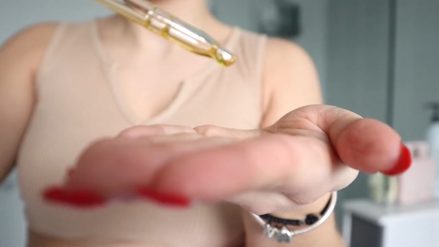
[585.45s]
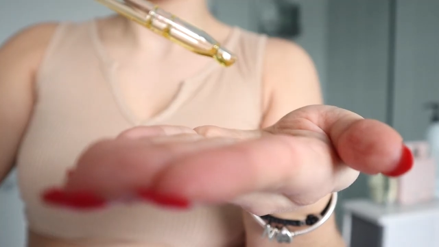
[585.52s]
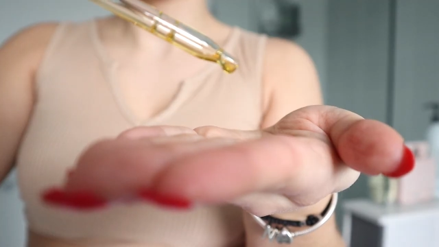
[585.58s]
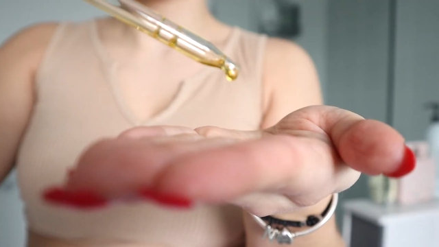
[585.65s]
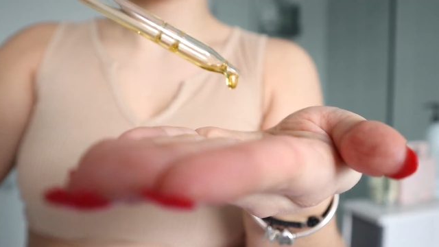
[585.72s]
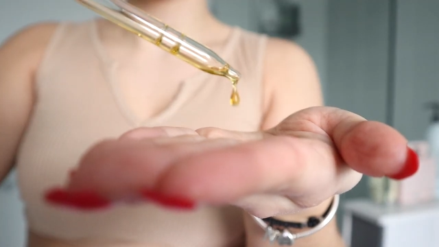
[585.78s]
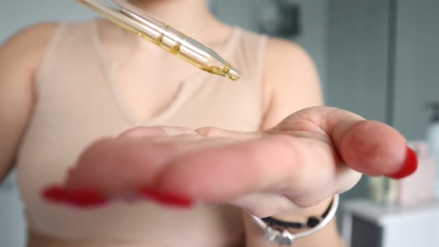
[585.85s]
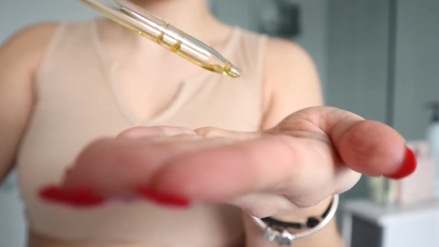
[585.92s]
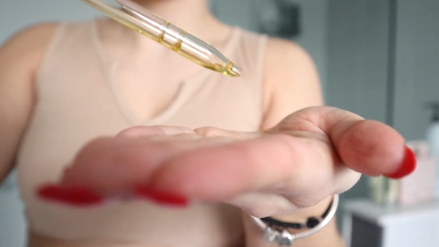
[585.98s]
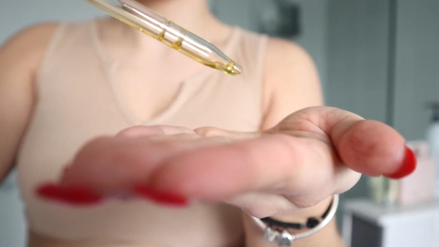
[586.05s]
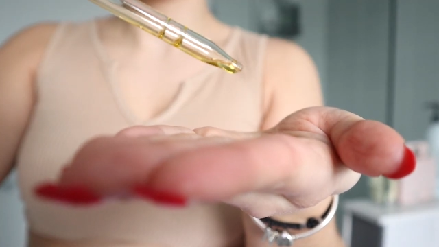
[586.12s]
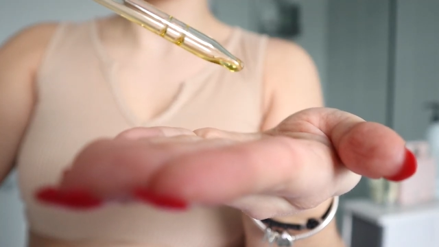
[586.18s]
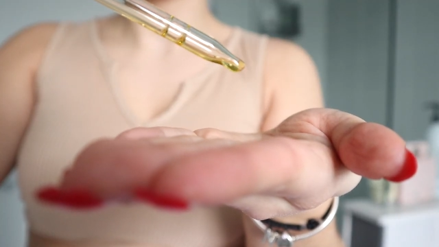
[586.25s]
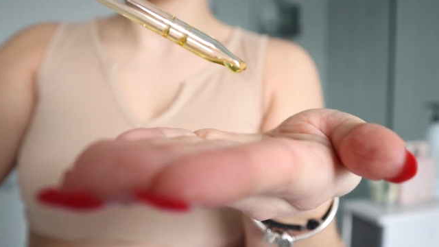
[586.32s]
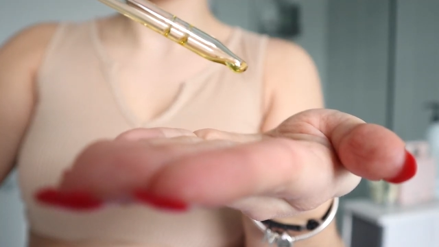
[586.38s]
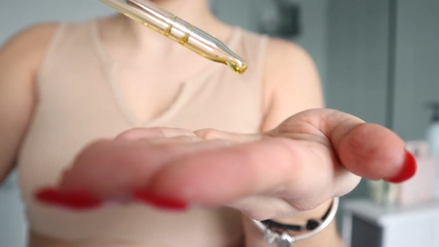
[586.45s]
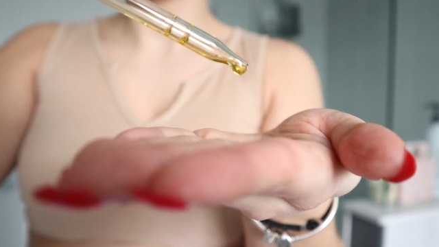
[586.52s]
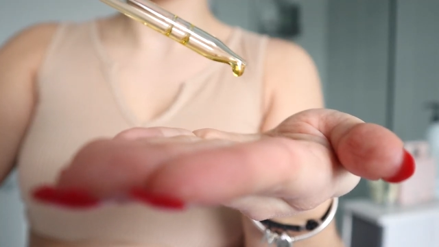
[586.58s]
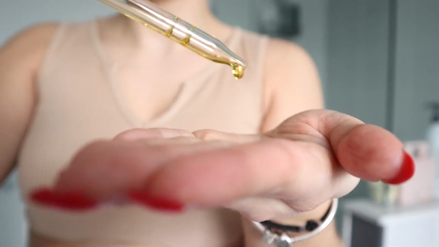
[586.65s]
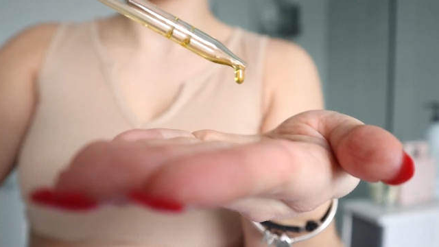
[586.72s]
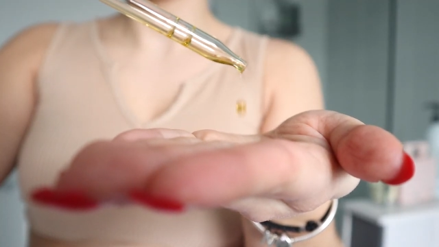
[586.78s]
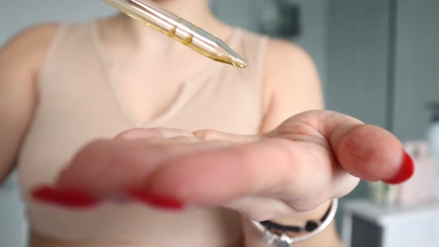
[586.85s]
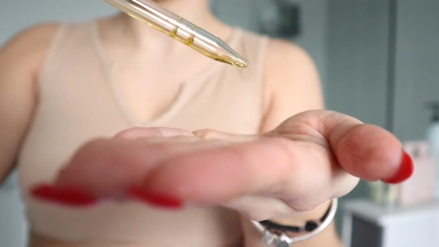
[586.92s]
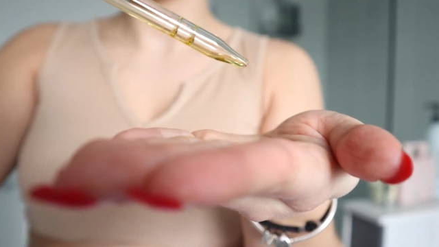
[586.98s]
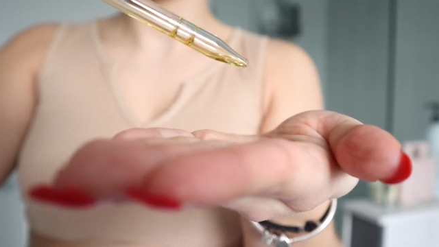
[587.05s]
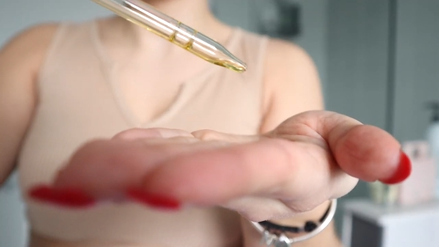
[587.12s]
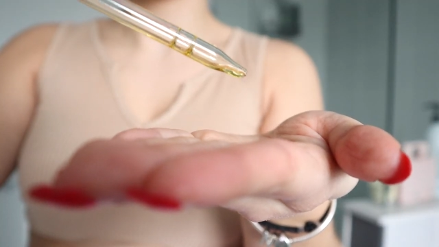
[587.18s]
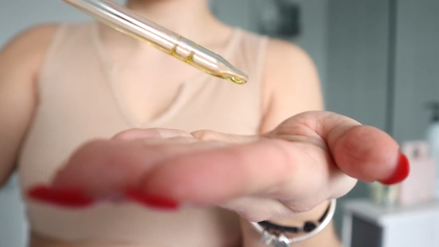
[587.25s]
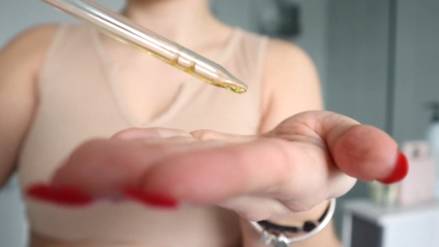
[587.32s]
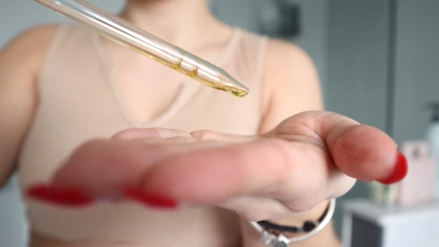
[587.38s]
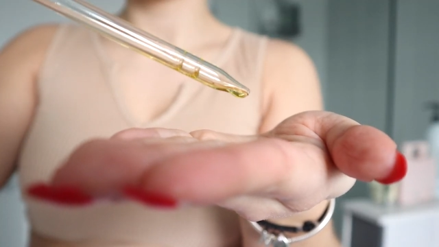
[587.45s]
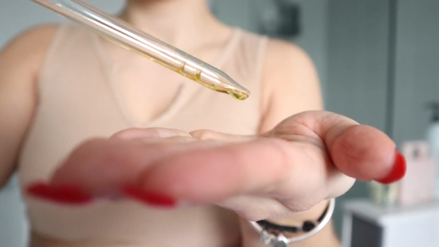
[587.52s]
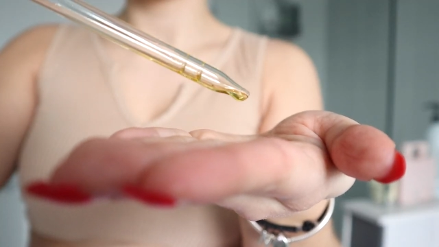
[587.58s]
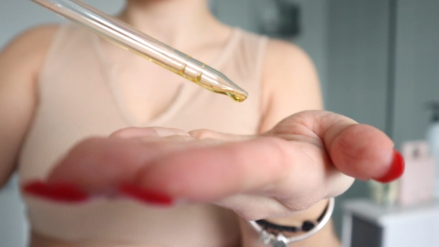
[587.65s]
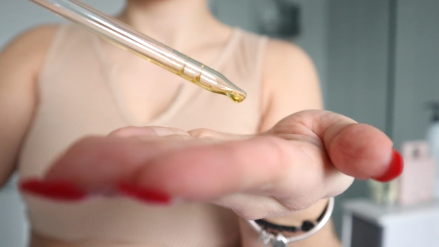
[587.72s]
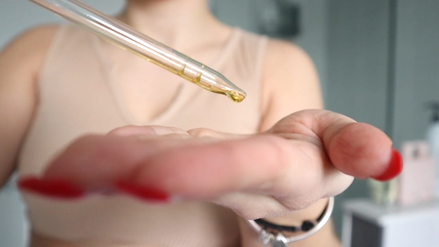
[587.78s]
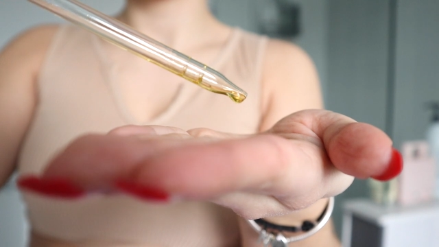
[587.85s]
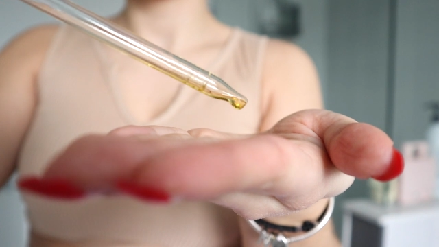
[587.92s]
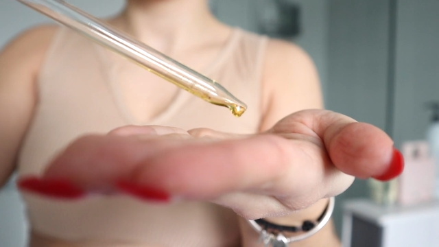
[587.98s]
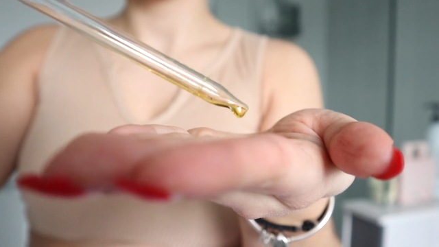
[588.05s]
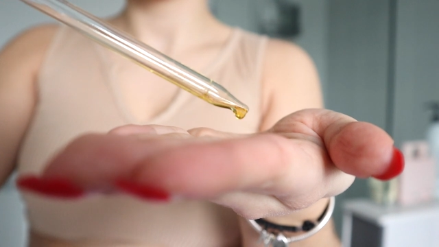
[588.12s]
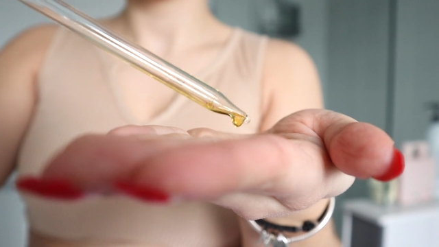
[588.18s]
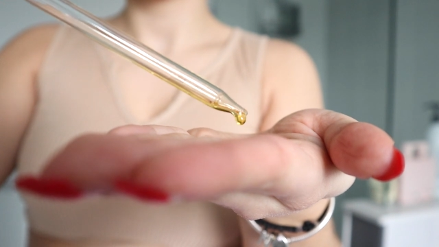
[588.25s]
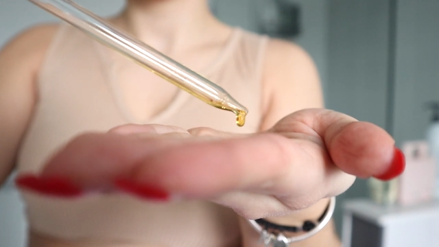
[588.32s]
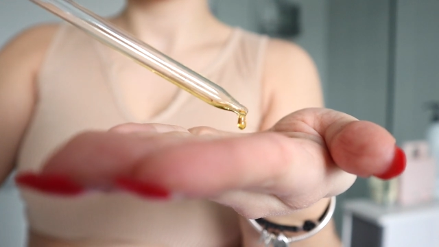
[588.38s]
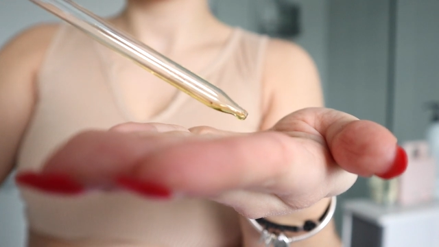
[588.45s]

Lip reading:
(no speaker visible)